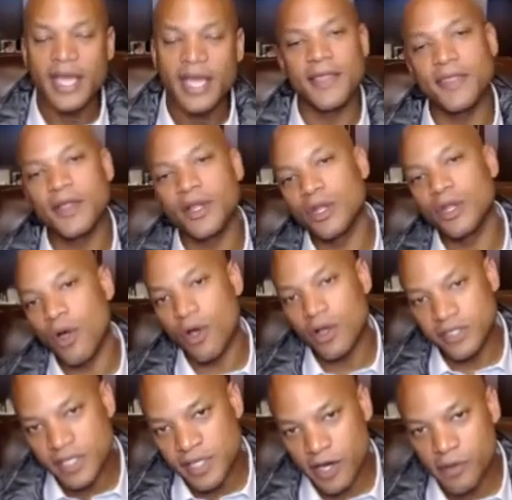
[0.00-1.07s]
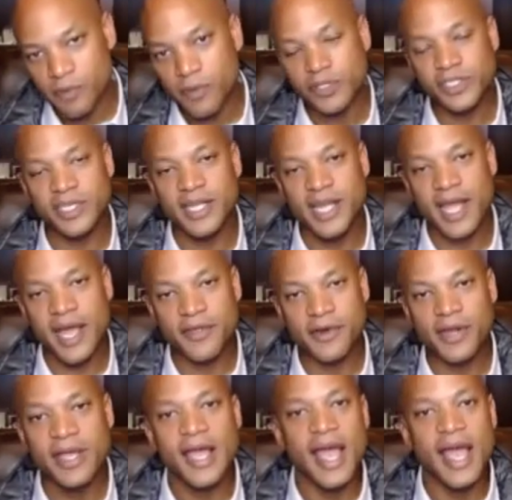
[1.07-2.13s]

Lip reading: in the laws that they're pushing together